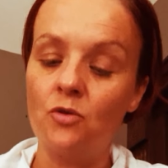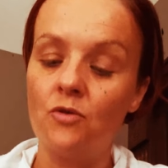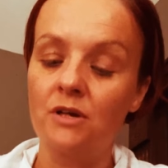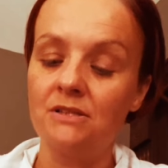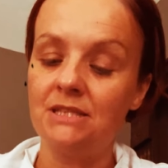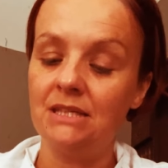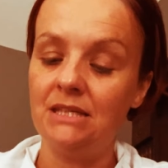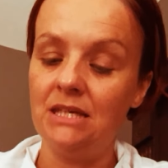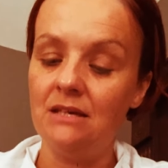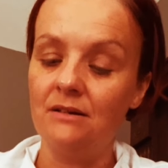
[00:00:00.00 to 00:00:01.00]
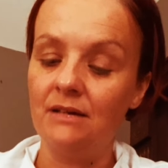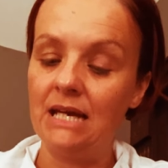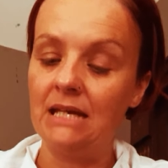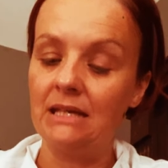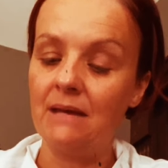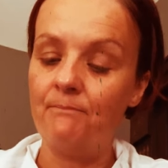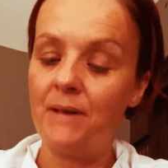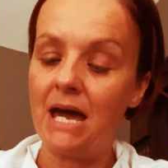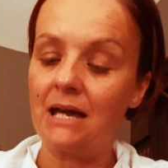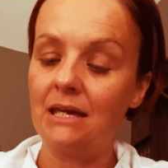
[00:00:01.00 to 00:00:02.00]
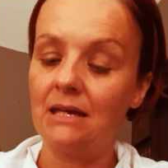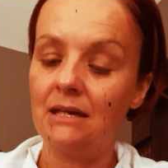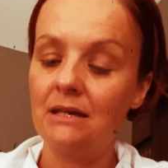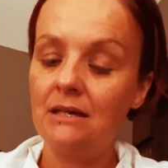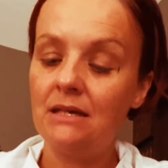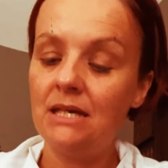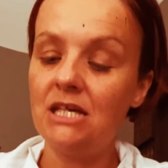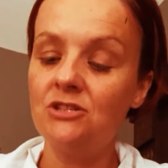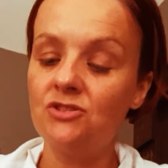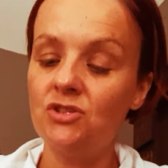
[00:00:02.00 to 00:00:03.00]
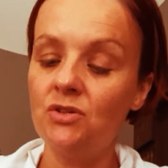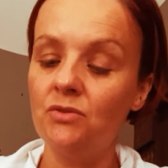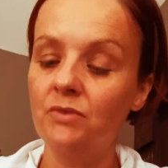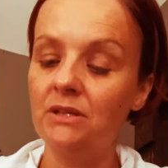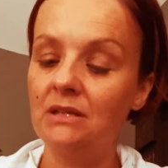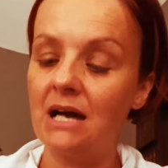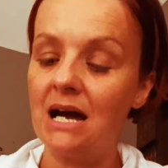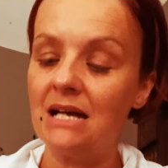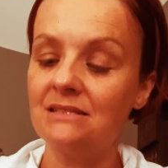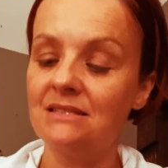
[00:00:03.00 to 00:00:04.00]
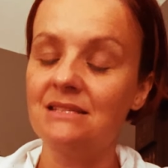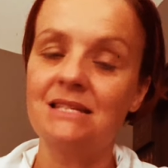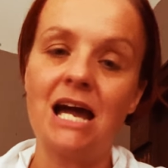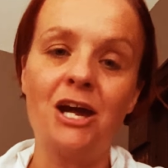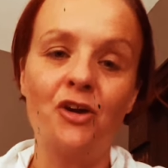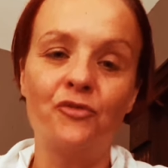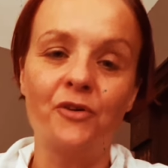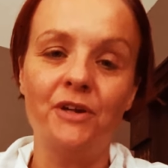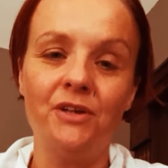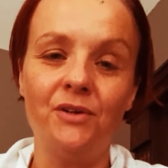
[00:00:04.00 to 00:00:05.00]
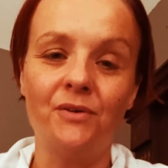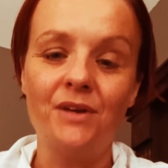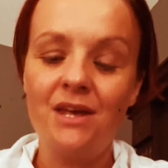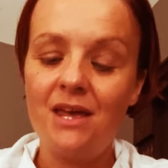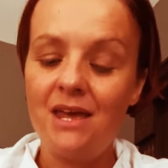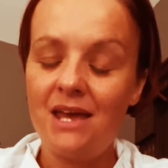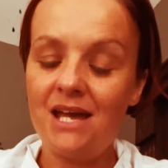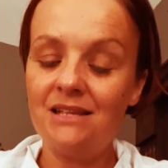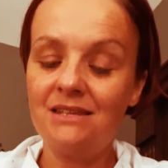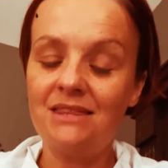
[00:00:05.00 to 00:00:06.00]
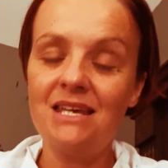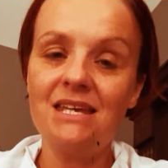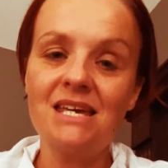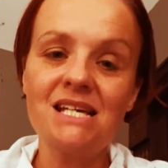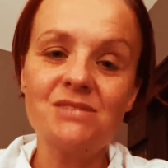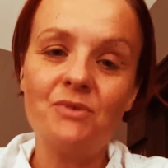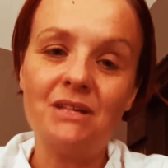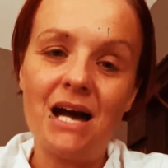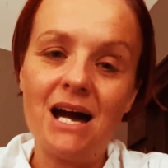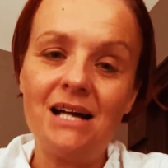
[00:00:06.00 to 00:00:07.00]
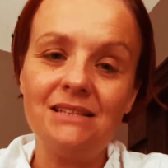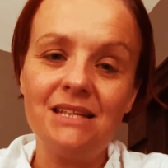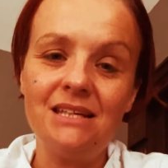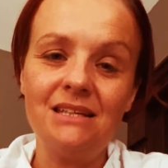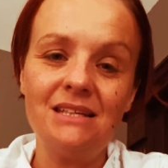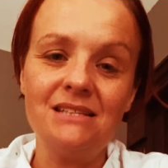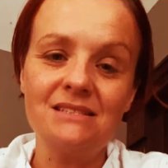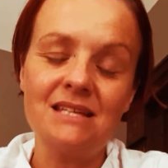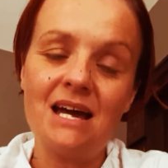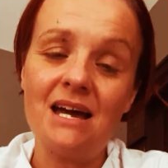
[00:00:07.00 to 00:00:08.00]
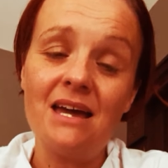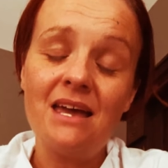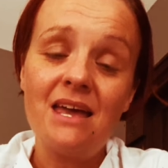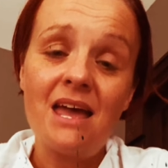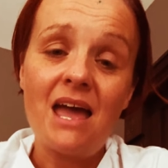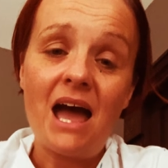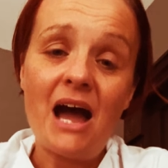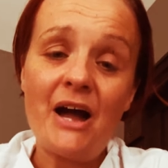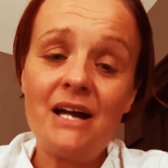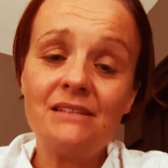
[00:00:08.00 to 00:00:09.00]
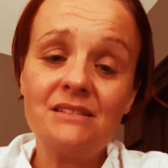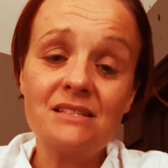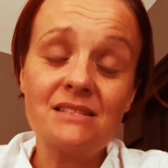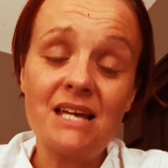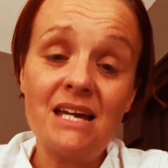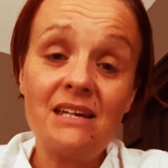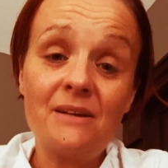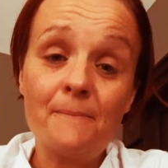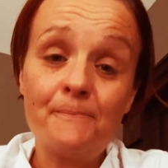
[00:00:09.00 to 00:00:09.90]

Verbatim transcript: order to heal and get back in tune with God's desire for you? And the thing is, what I did is that I just like,